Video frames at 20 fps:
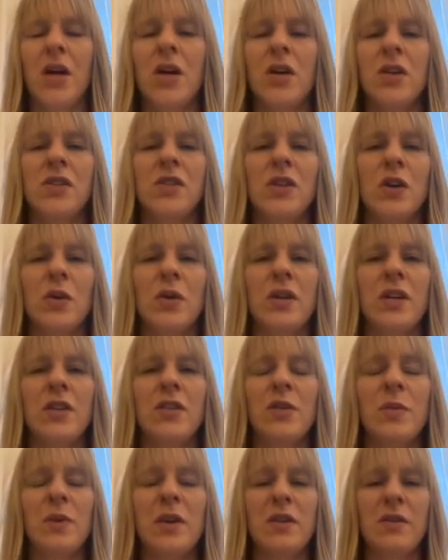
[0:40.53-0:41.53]
So it needs
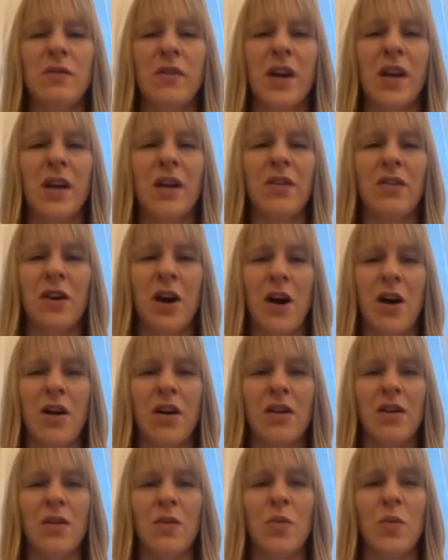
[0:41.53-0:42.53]
to be a very
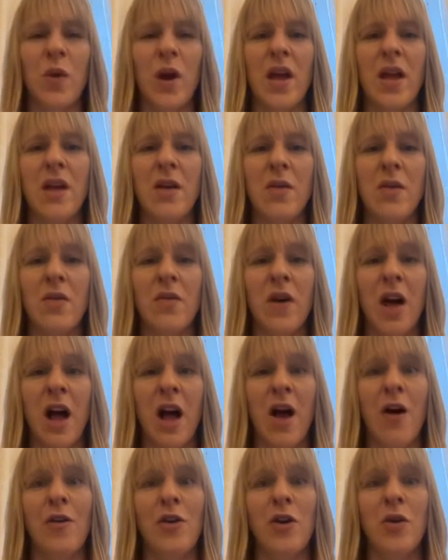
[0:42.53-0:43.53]
targeted way of
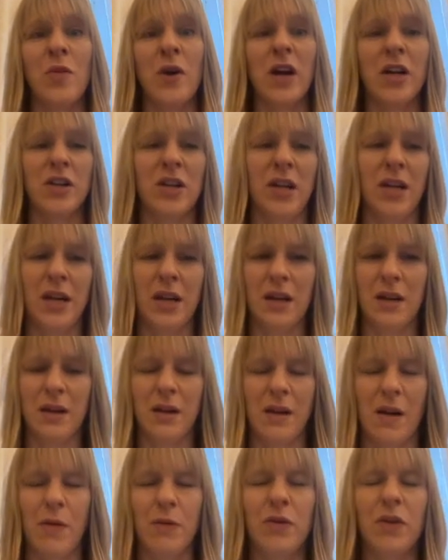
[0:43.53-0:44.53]
how you actually get it
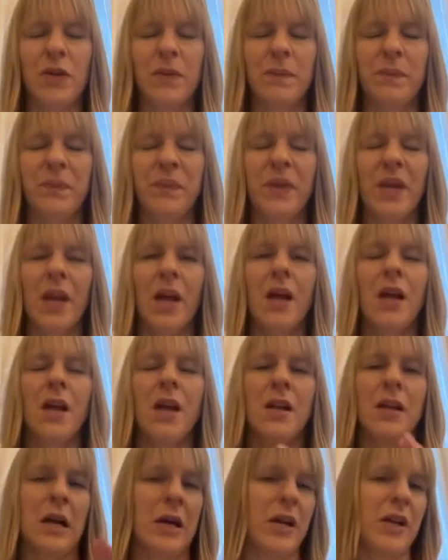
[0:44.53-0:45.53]
out.
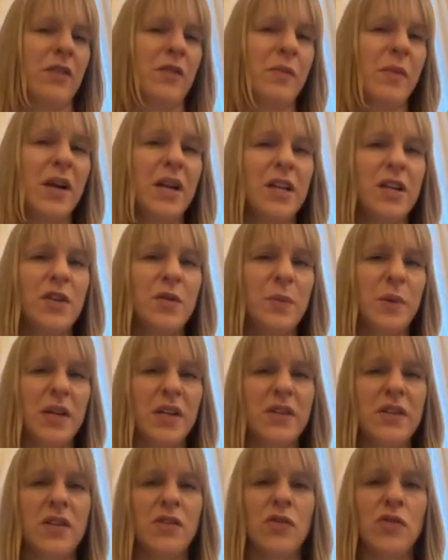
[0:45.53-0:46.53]
Now it's mainly
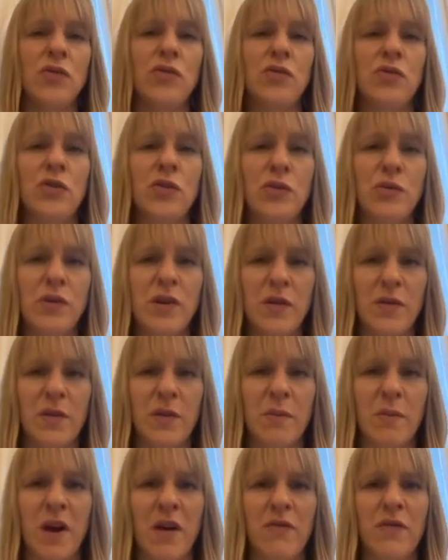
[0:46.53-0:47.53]
split into two
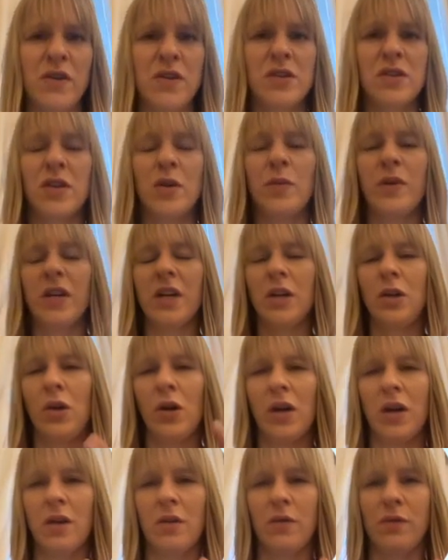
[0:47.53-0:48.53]
different methods. So we can
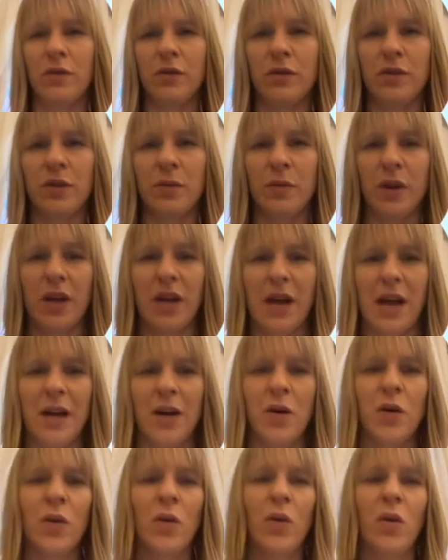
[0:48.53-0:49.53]
look at first the
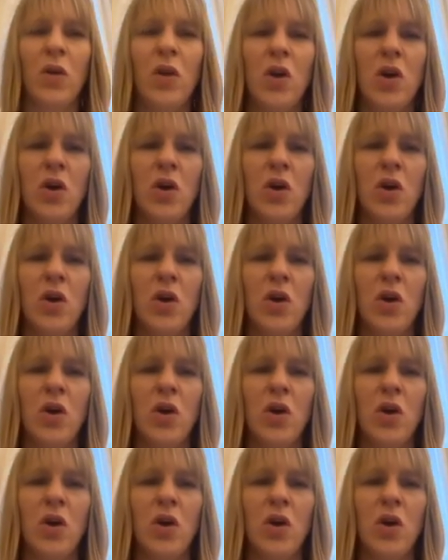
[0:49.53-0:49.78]
mechanical